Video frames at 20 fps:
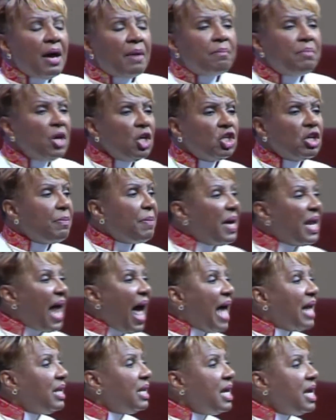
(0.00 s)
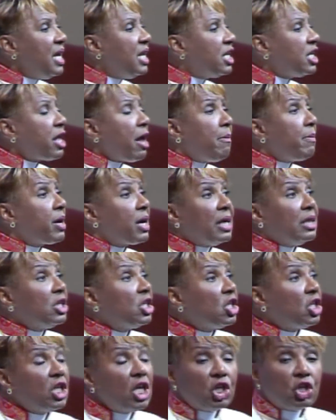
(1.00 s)
Bishop and I need some
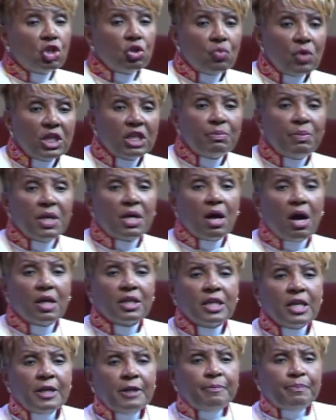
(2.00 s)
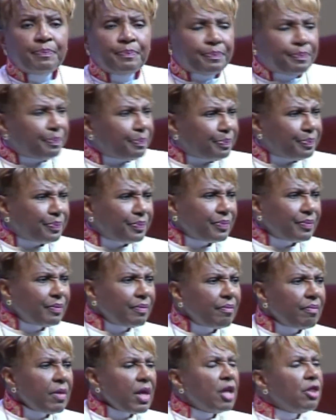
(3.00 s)
constituents, because
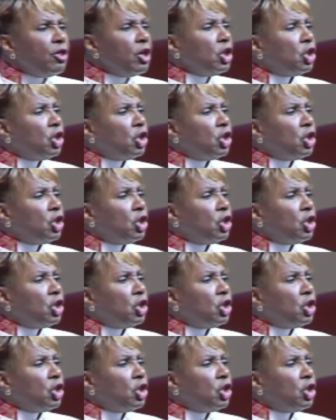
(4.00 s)
the